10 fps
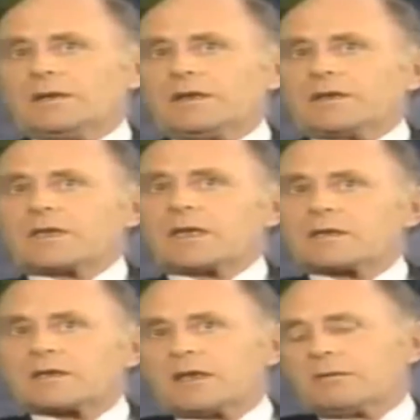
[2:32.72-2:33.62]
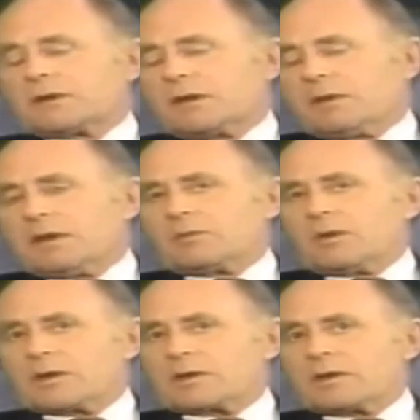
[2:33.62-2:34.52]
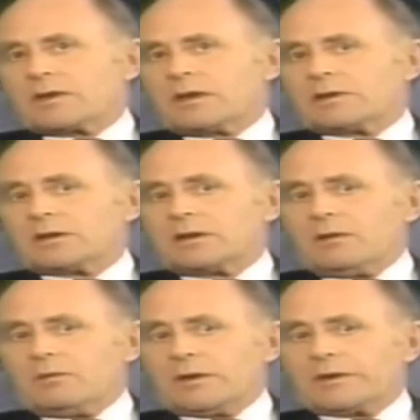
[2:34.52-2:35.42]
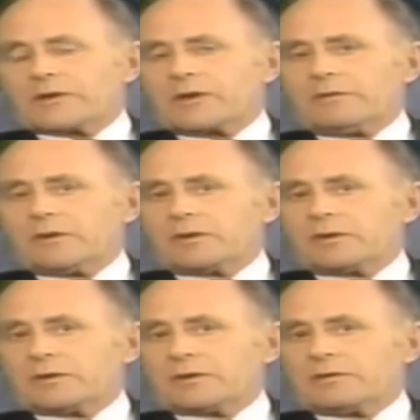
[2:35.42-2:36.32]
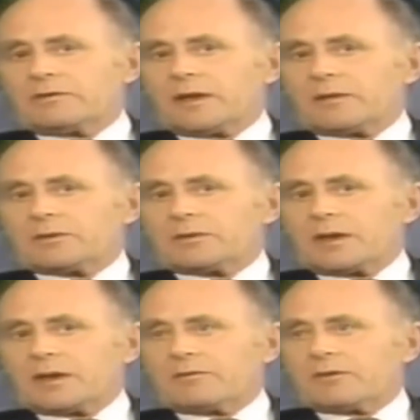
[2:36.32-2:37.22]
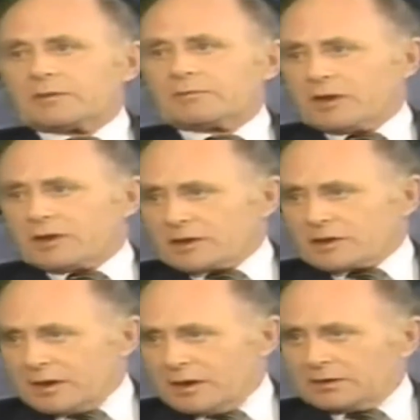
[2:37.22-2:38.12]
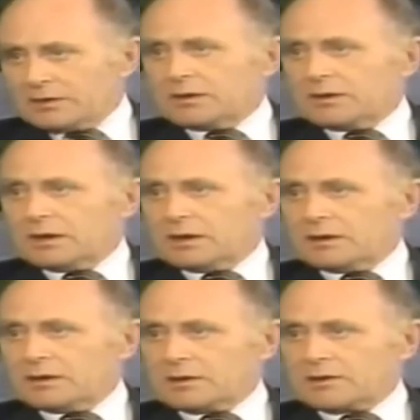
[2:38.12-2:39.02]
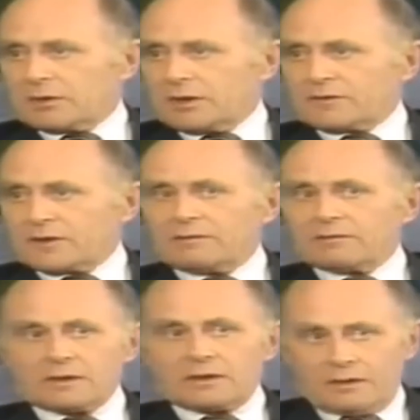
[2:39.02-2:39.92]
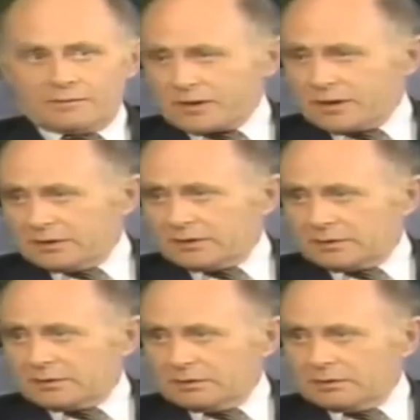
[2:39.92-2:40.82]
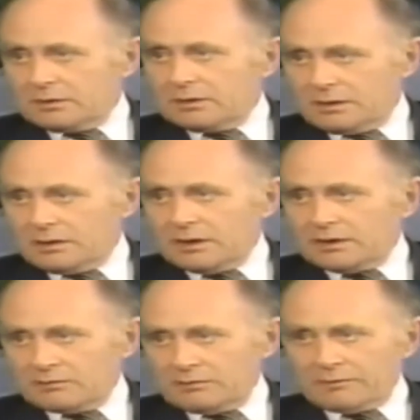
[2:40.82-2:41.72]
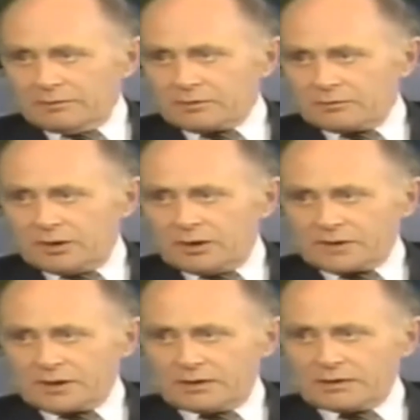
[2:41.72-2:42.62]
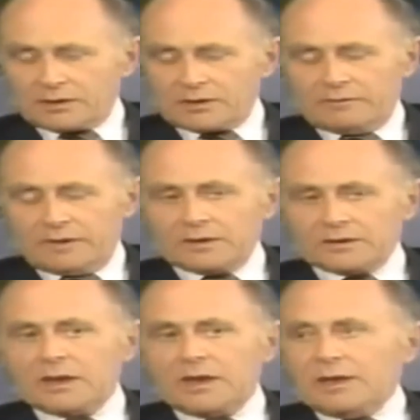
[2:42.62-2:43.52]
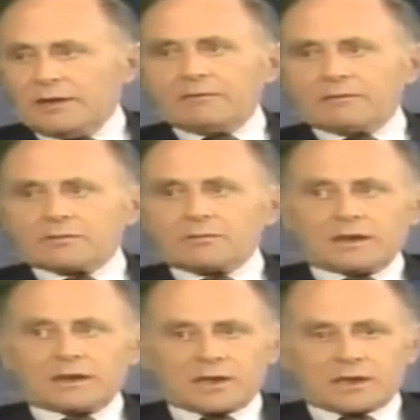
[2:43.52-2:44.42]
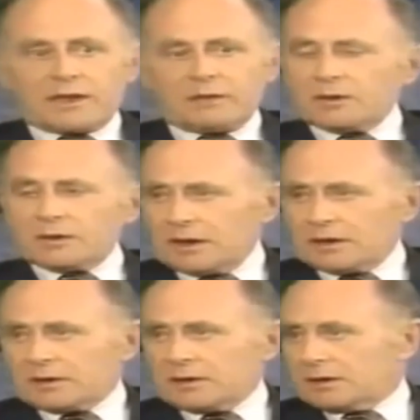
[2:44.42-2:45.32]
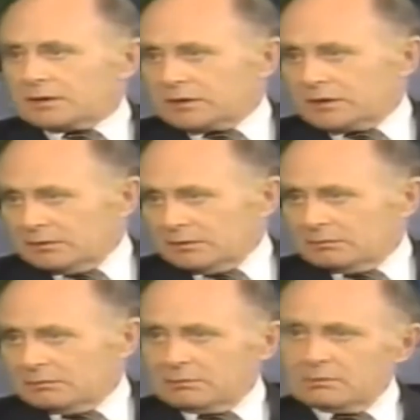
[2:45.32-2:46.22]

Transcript: The second statement I made was that they did not want the Soviet Union to develop into another free enterprise society, and that this would offset it. Aiding the revolution would offset this event. That was made as a statement in 1919.